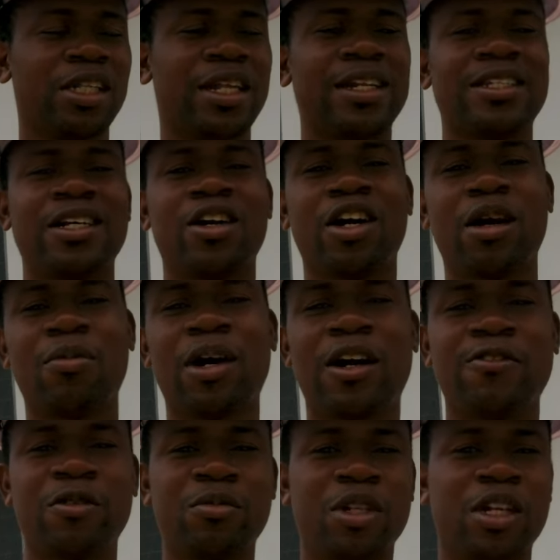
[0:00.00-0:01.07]
that's how come i
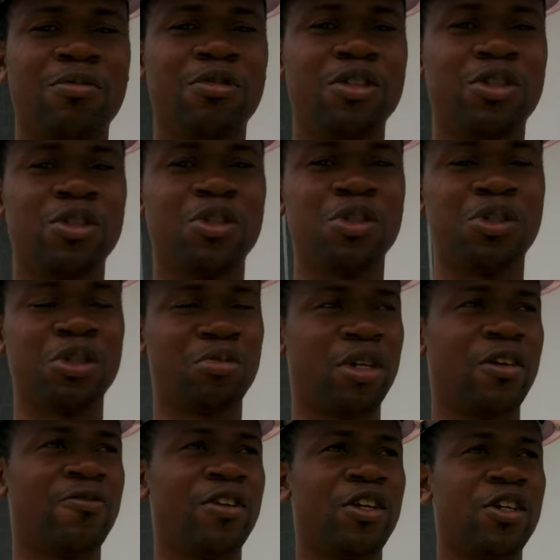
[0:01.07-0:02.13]
haven't been able to do so
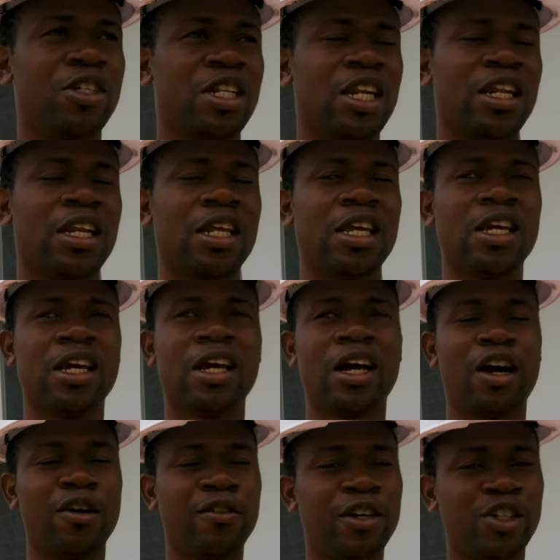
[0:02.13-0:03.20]
many videos lately
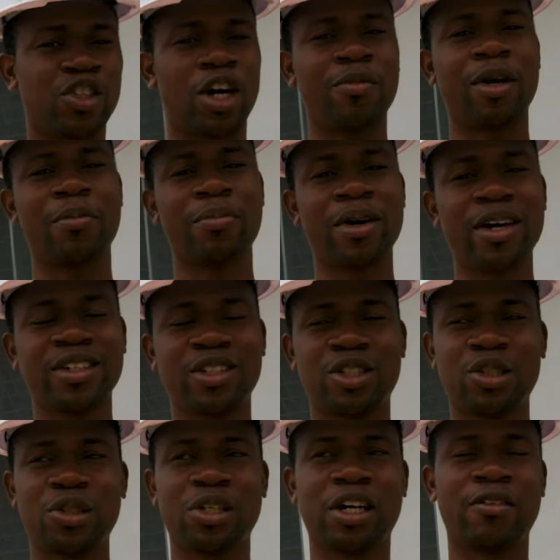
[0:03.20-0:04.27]
however i'll try my best
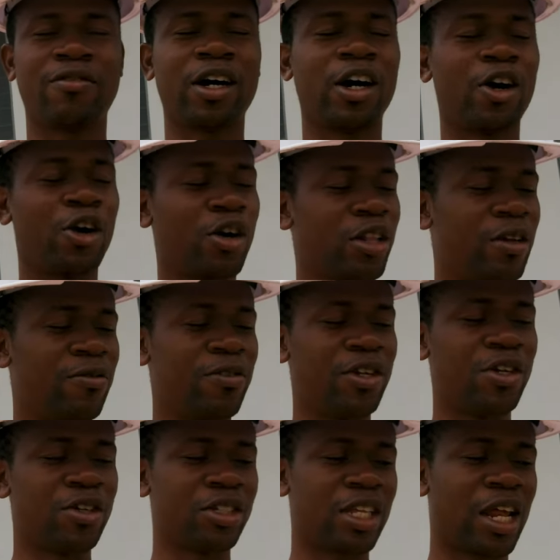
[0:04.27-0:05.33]
to cover all the
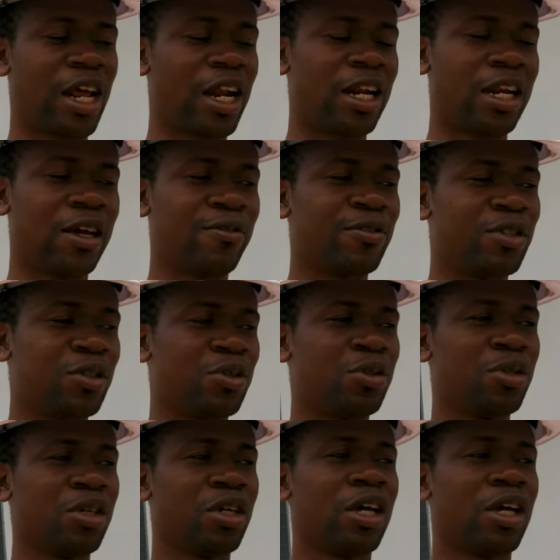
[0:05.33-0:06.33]
videos that are left to